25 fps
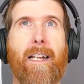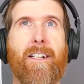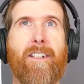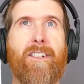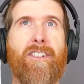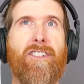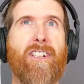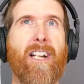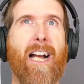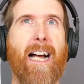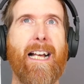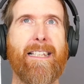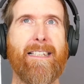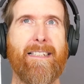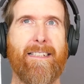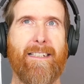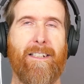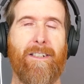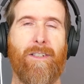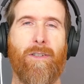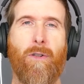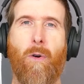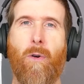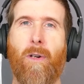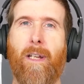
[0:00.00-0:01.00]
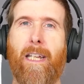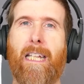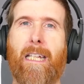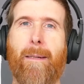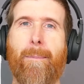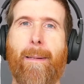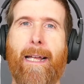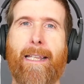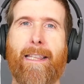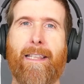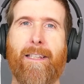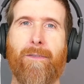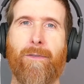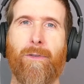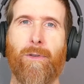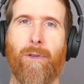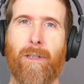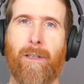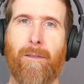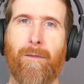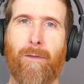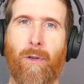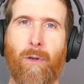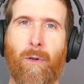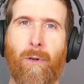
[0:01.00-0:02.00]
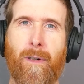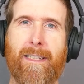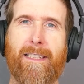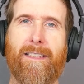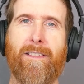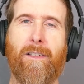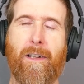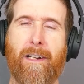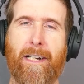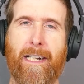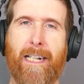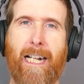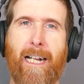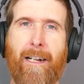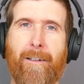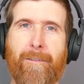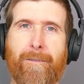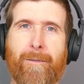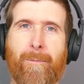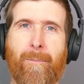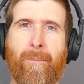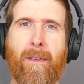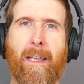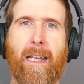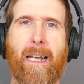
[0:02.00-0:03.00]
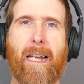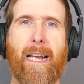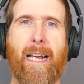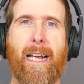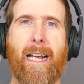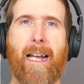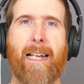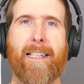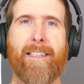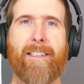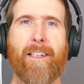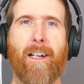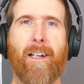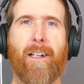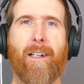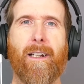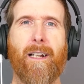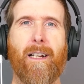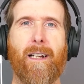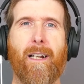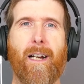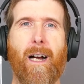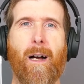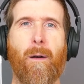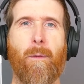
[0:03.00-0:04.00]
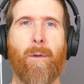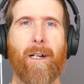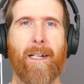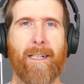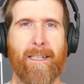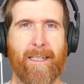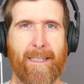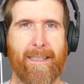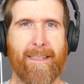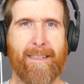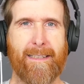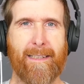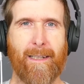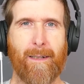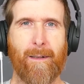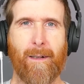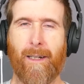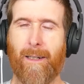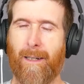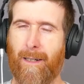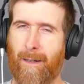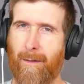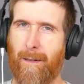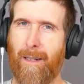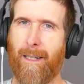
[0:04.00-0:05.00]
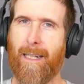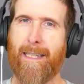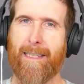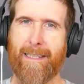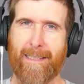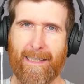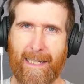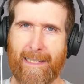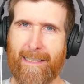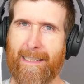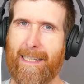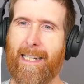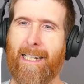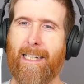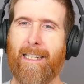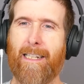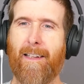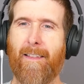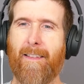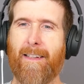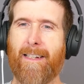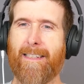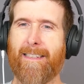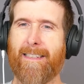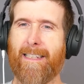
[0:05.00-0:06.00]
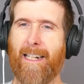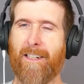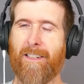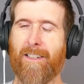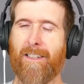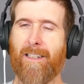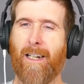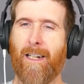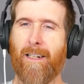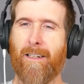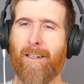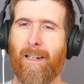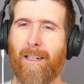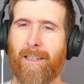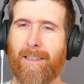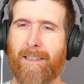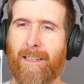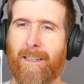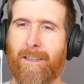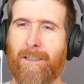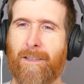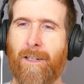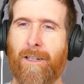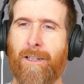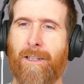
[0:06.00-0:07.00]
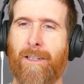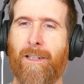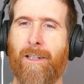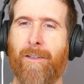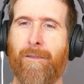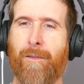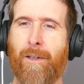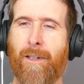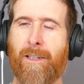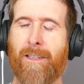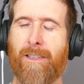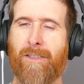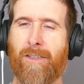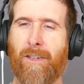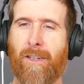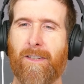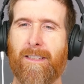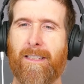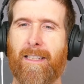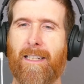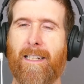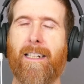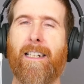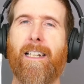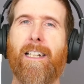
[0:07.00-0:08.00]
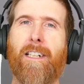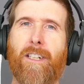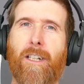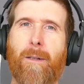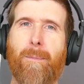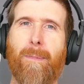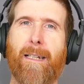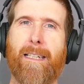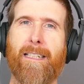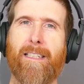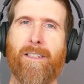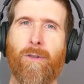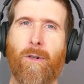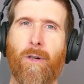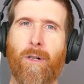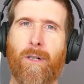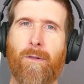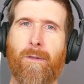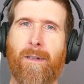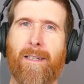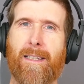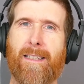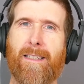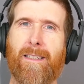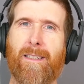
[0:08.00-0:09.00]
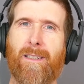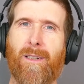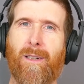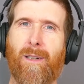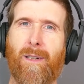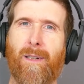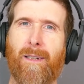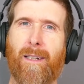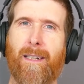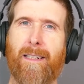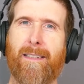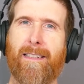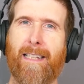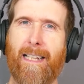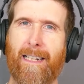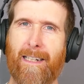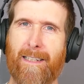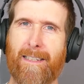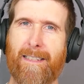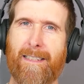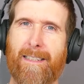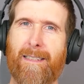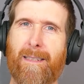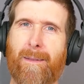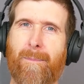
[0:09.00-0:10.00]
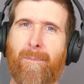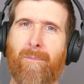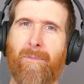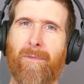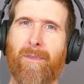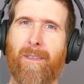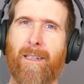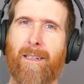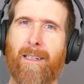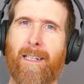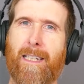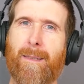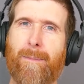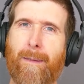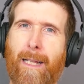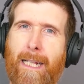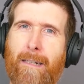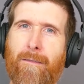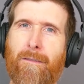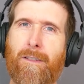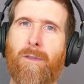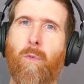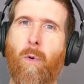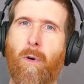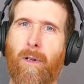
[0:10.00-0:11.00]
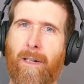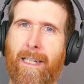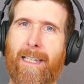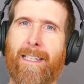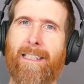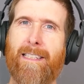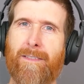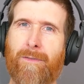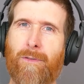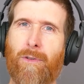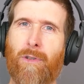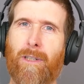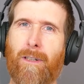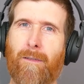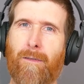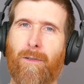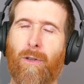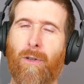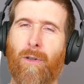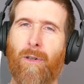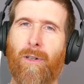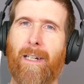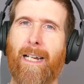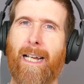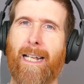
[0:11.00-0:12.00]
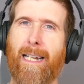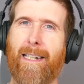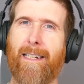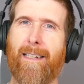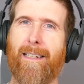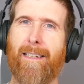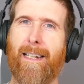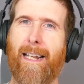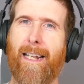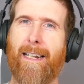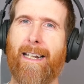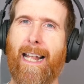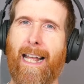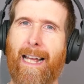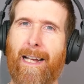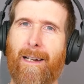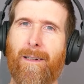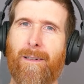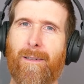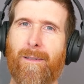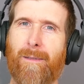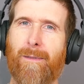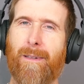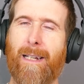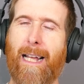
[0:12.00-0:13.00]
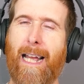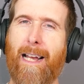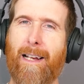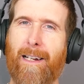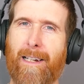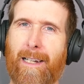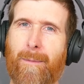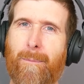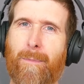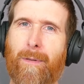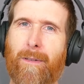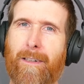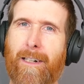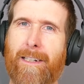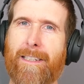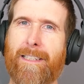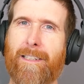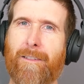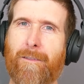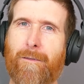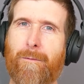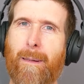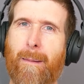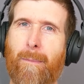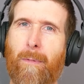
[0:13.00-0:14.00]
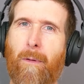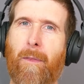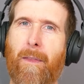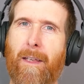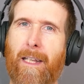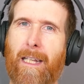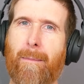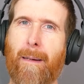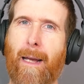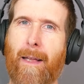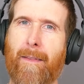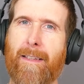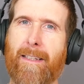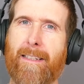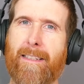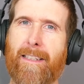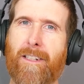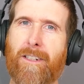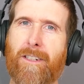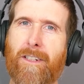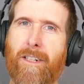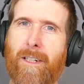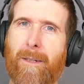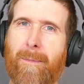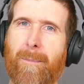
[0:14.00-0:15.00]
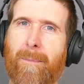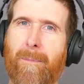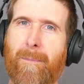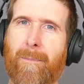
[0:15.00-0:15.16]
just talking about the rule of law is not enough. So I want to just uh, uh, let's let's get into the discussion. I'd like to turn to you first, Jocelynne. Can you please talk to us, tell us, explain to us what is the rule of law and and how how can progressive people think about this issue?